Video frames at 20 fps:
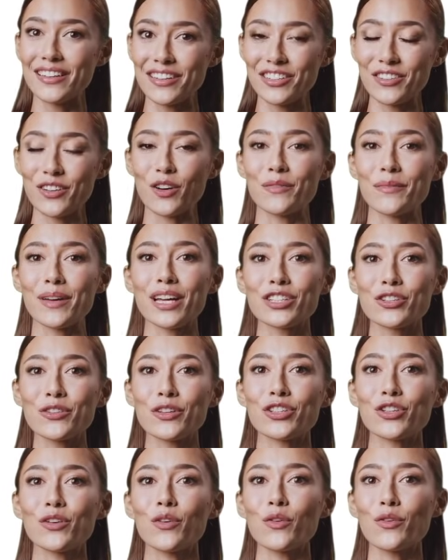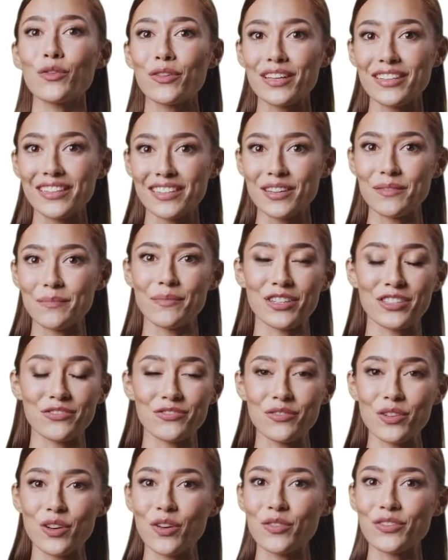does not matter at all is simply
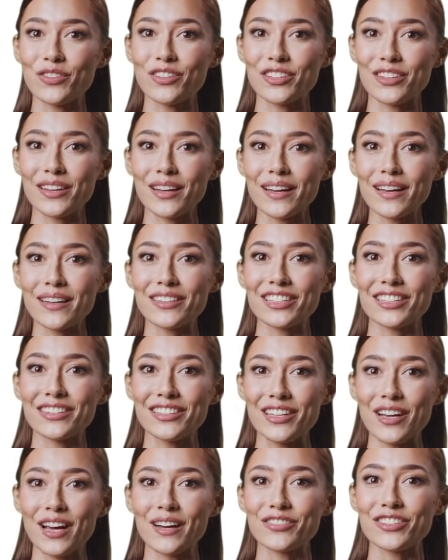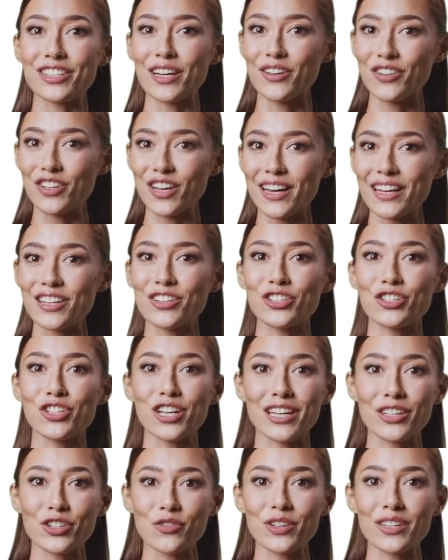false, since lifestyle change
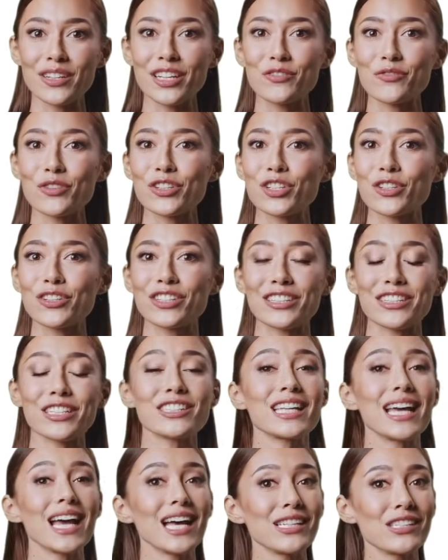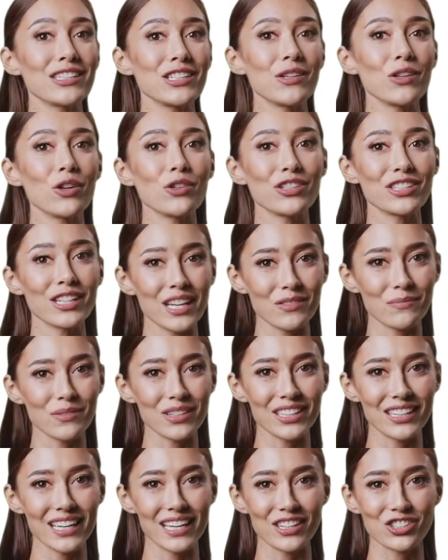genuinely reduces attacks alongside
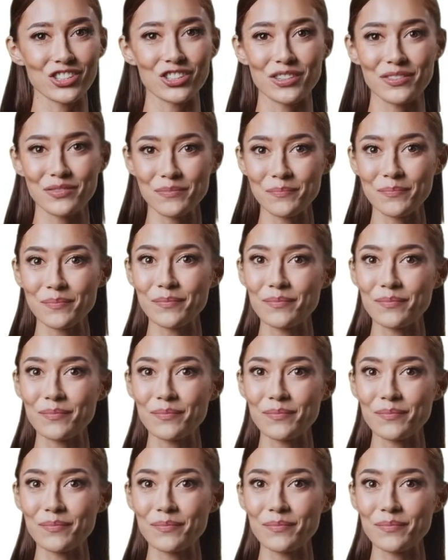medication.